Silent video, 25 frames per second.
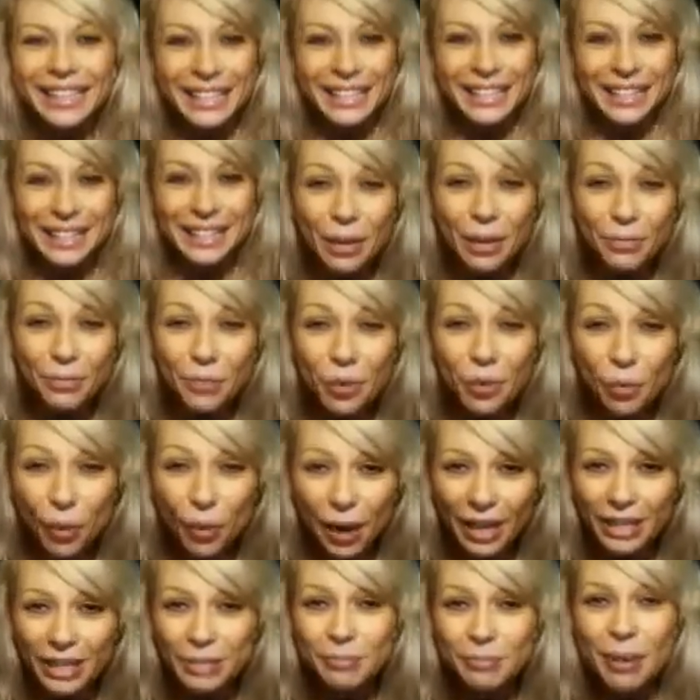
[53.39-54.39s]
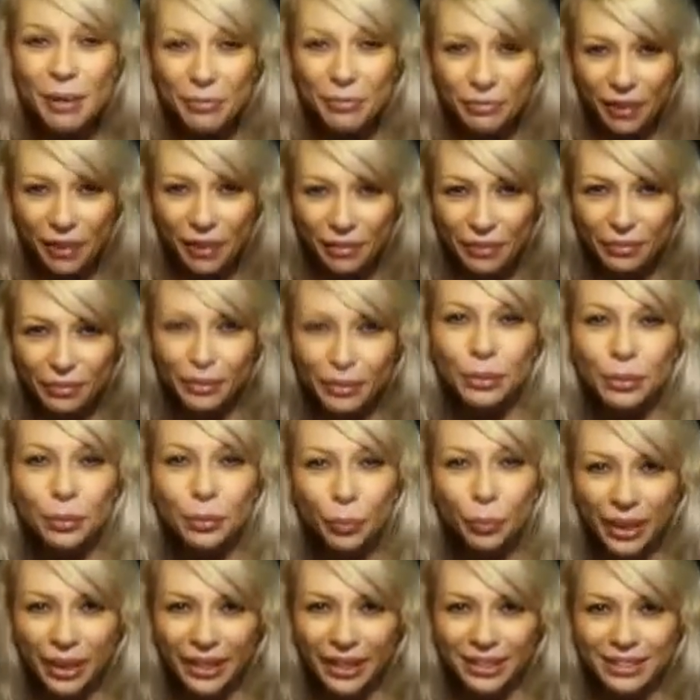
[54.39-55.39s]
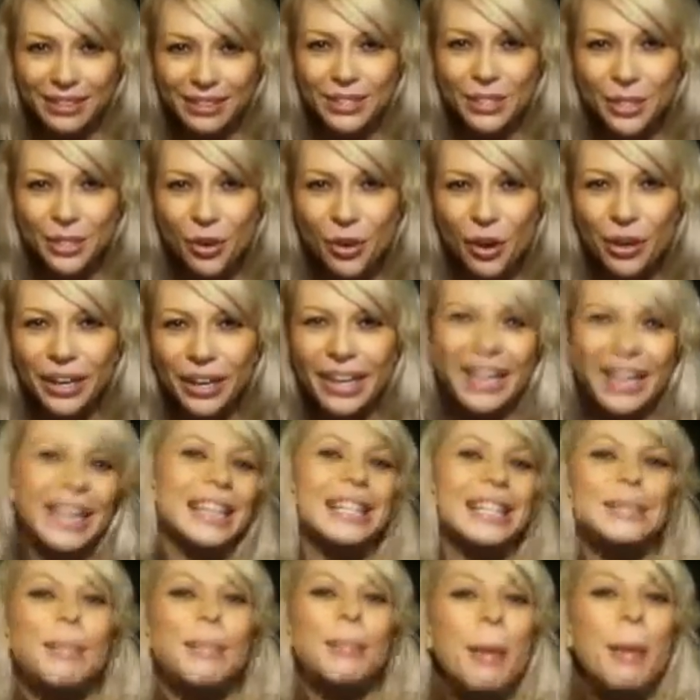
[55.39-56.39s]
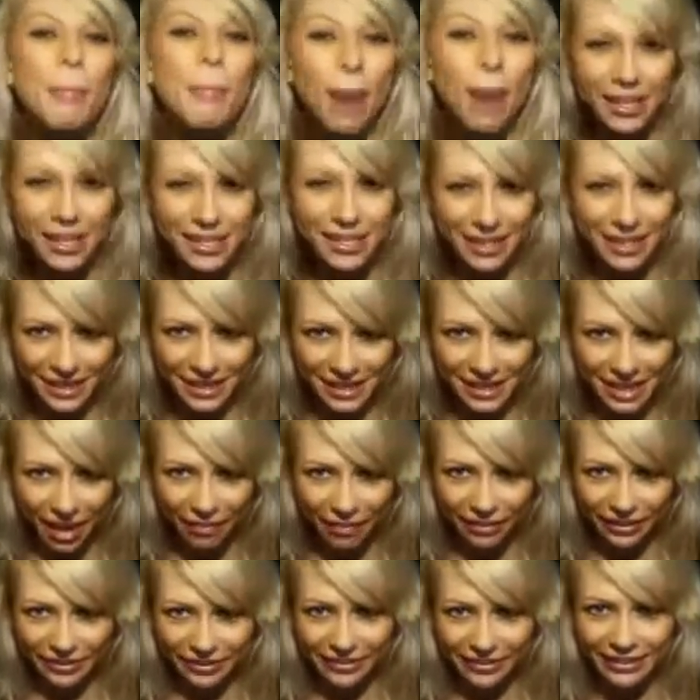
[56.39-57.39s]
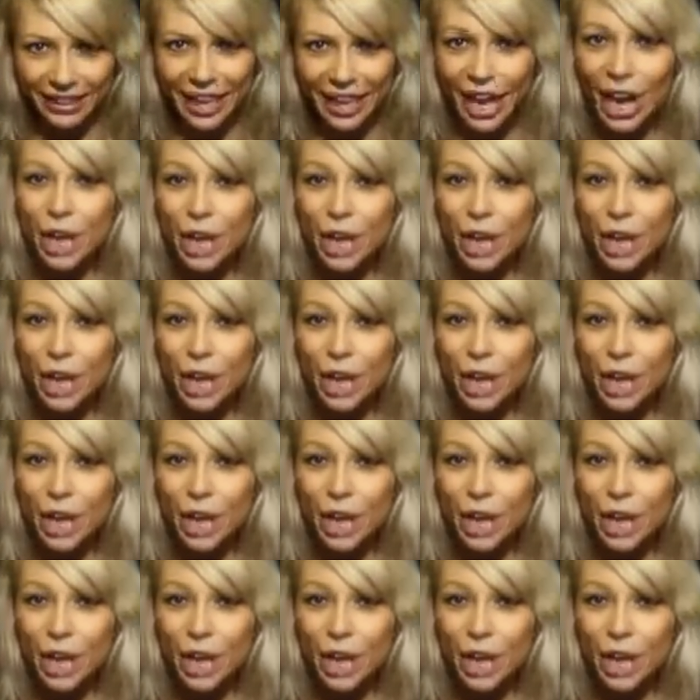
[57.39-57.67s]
And number one, my favorite weekend story is by Meister 7